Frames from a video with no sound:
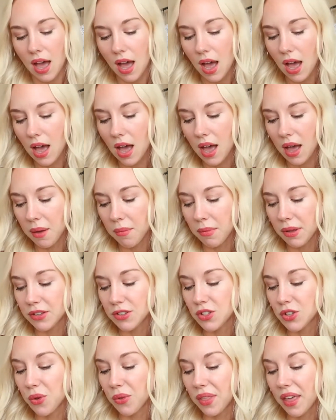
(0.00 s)
Um,
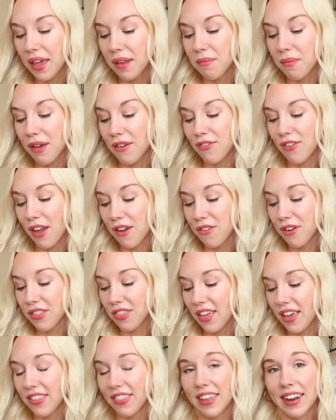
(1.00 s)
so then my favorite
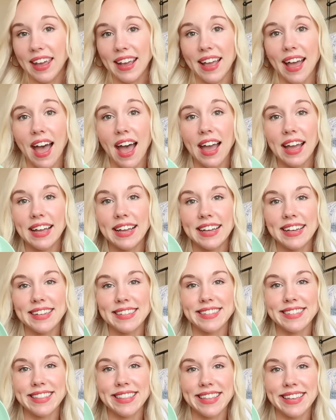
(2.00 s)
thing that I got
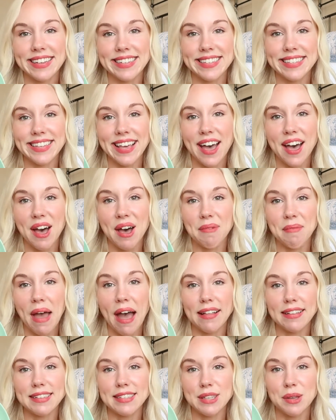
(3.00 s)
is this um,
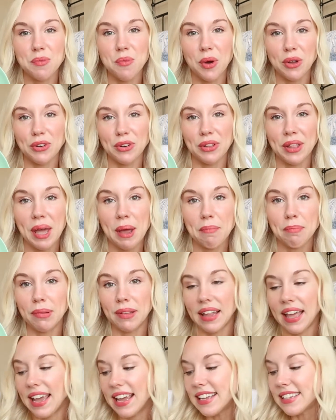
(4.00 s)
Alice in Wonderland
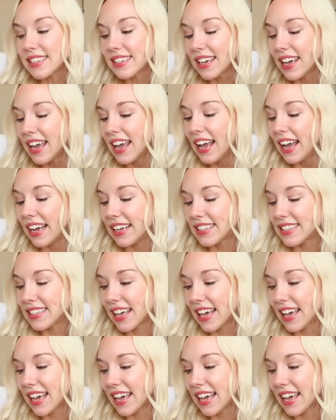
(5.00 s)
plate it